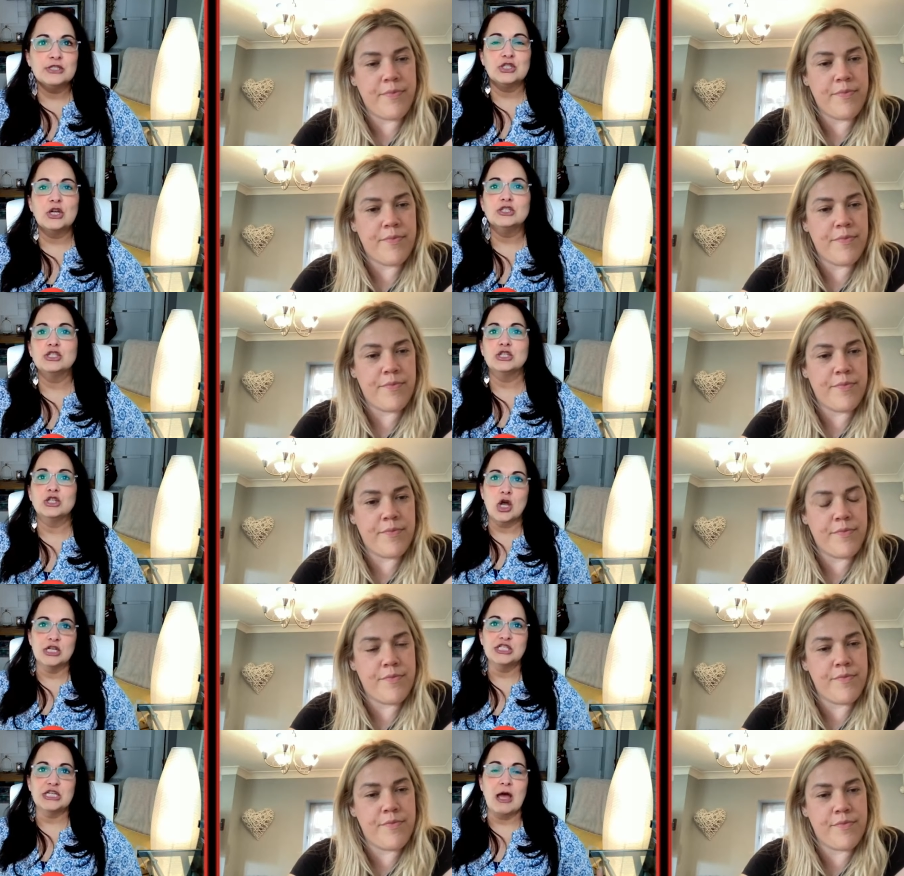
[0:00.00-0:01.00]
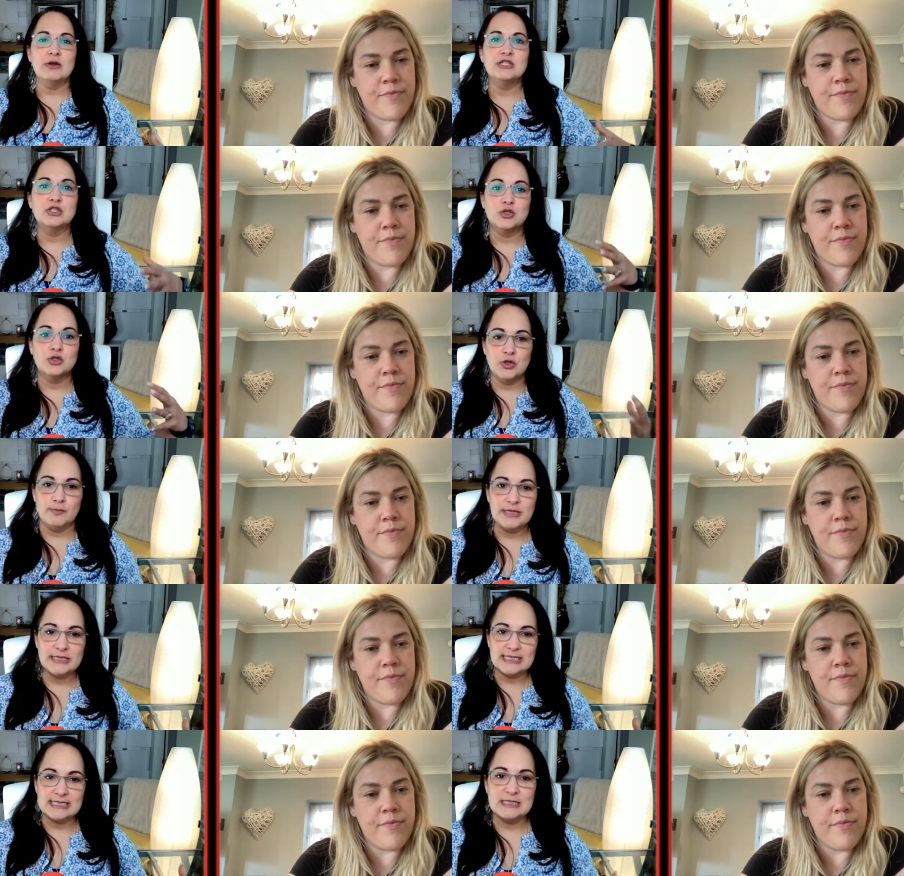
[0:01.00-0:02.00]
Speaker 1: start to launch out into your
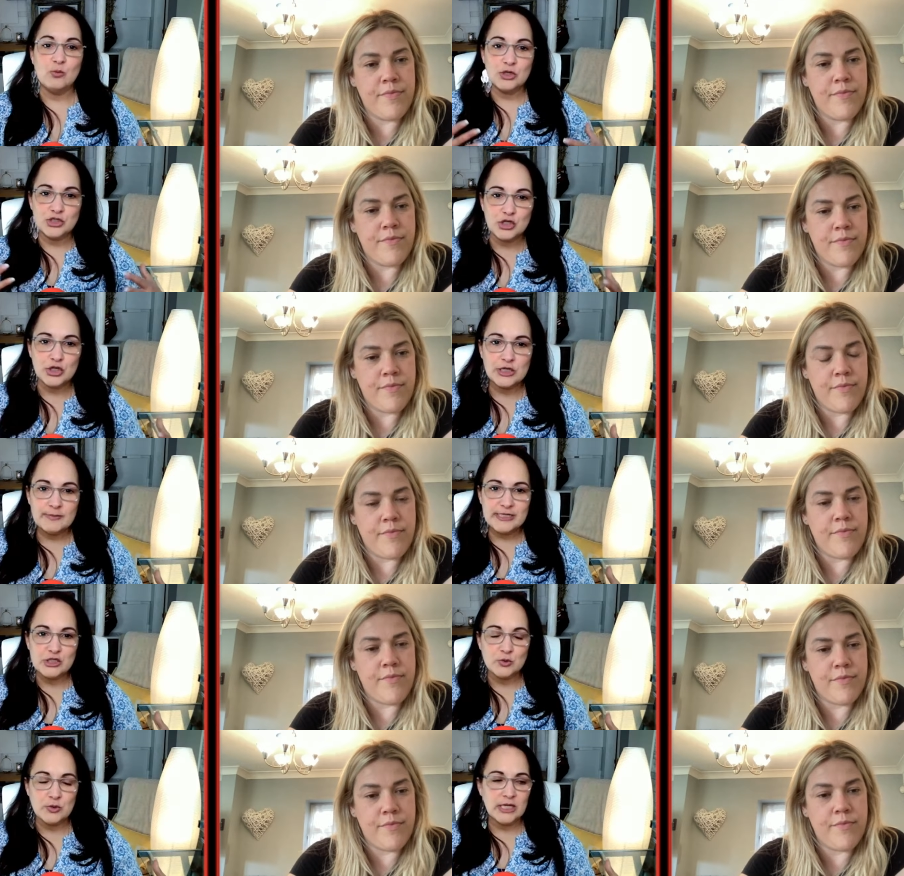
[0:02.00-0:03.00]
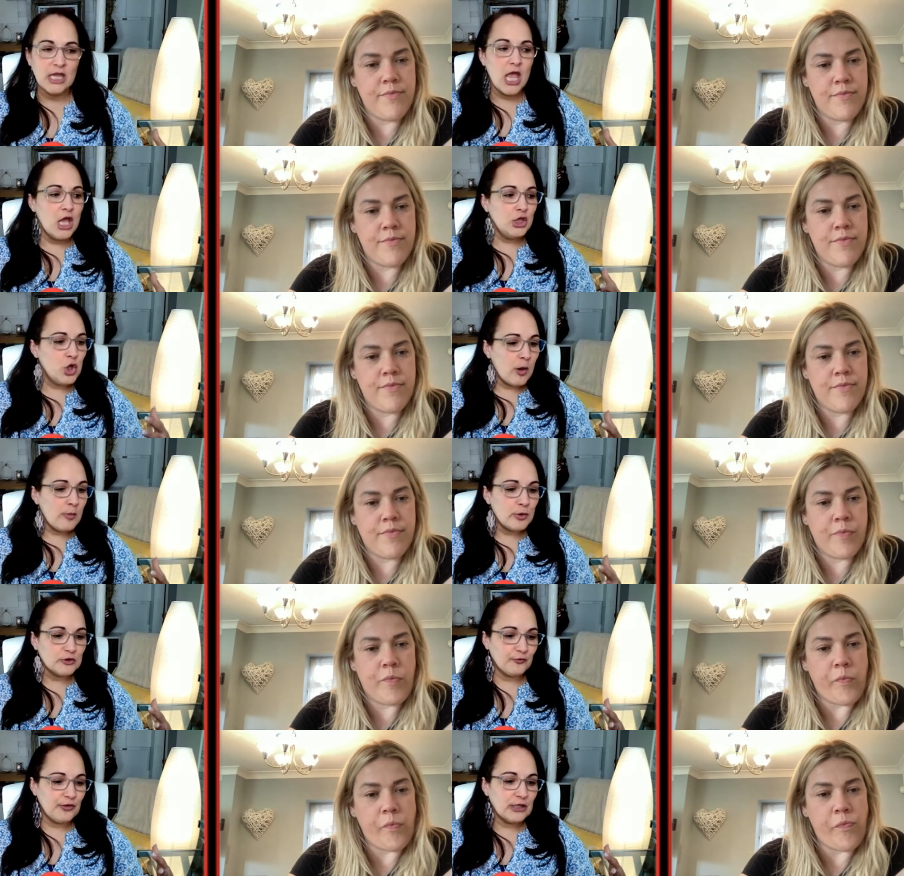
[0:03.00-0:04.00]
business and what you're going to be doing, you
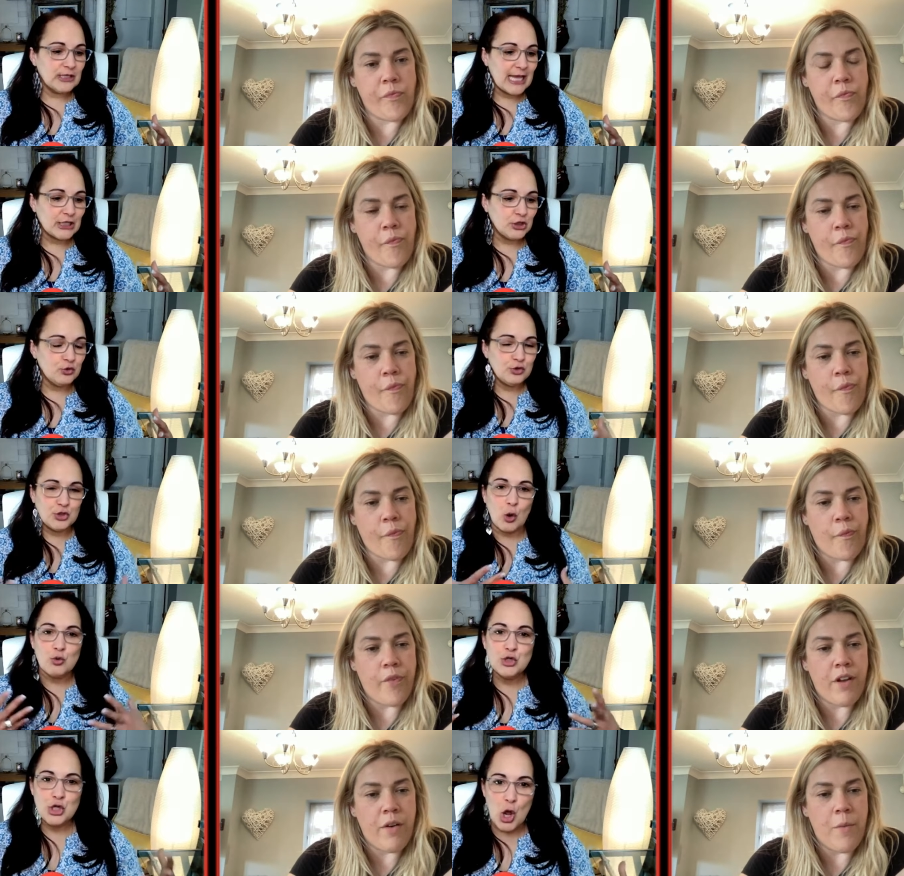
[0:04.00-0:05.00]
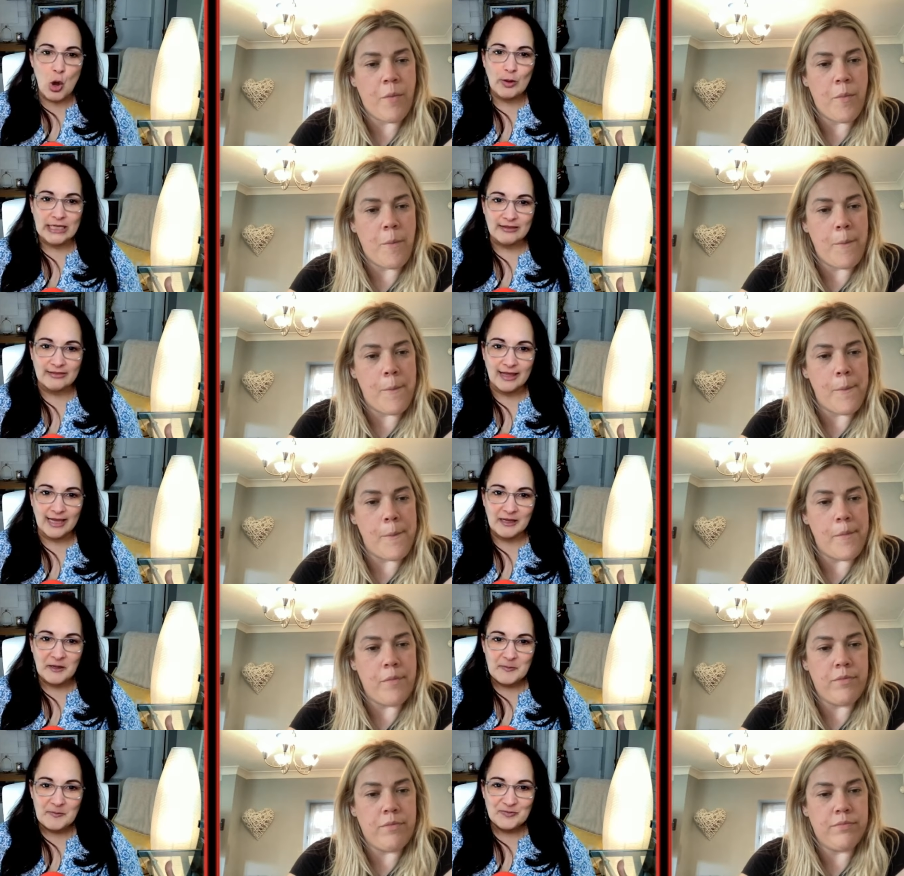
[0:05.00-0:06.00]
almost feel like you don't know anything.
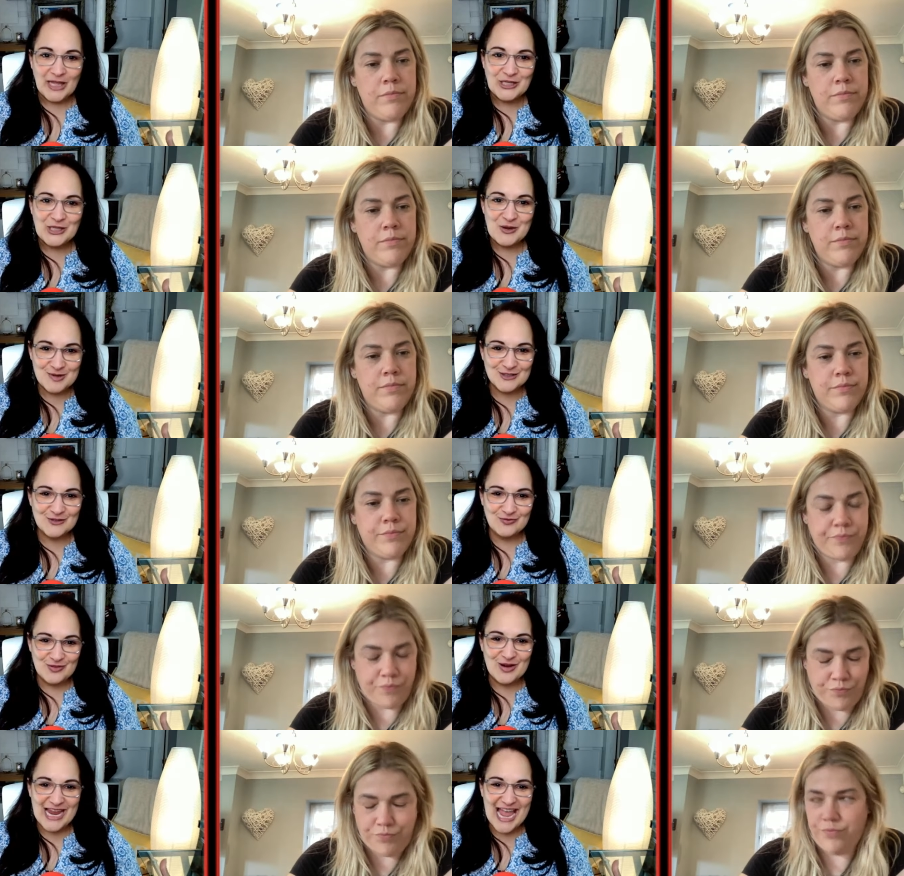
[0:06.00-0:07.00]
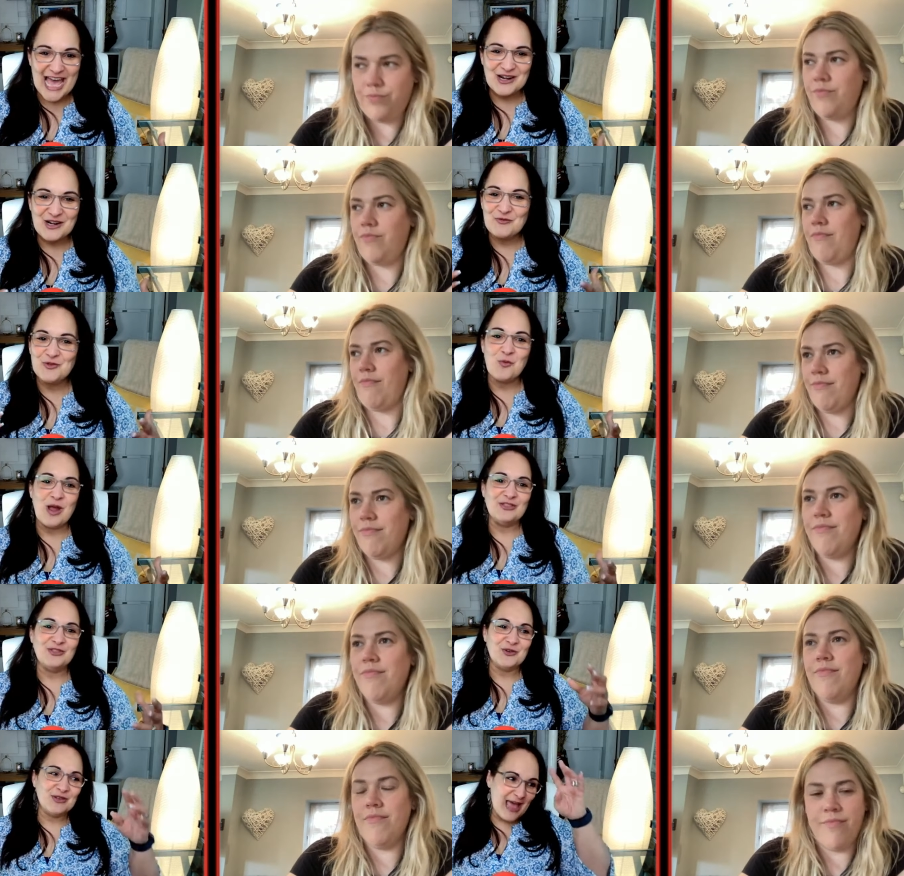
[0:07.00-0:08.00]
Like you almost right. I don't know if you went
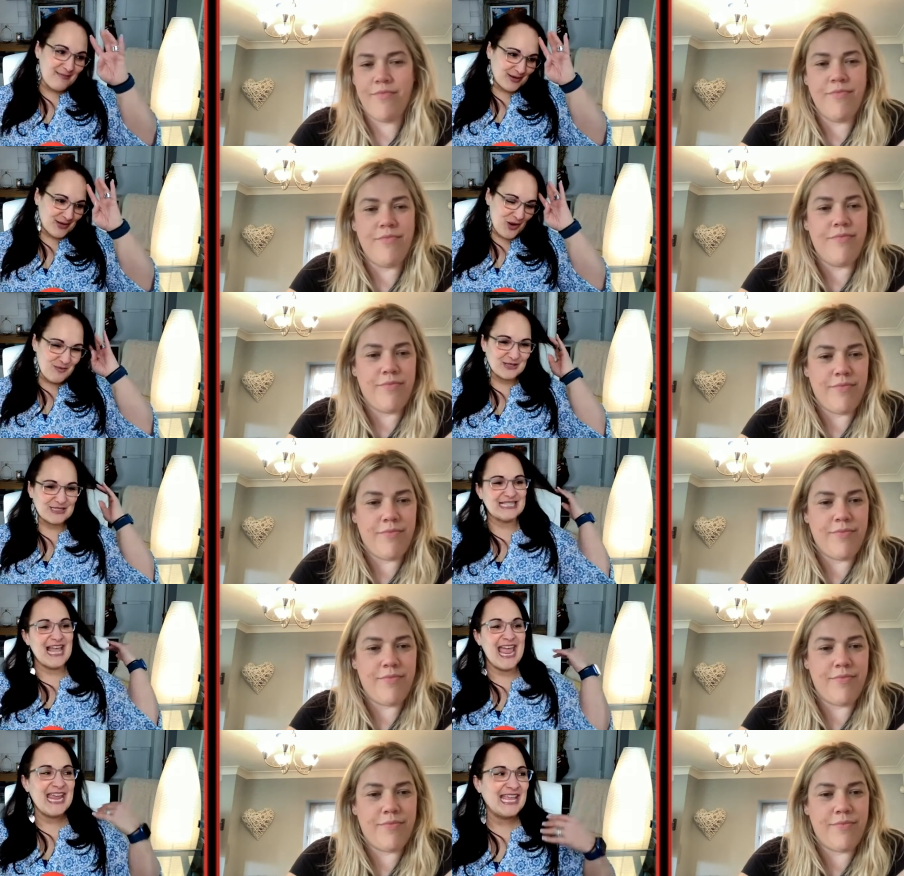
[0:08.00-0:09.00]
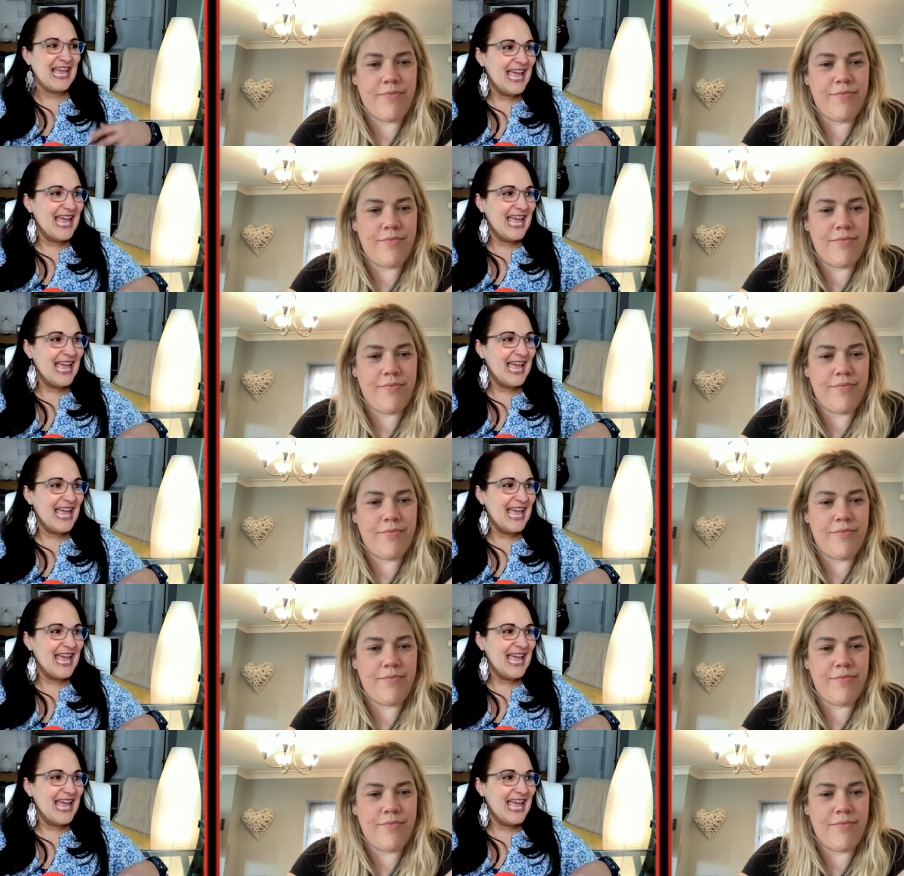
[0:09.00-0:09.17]
through that, but almost like,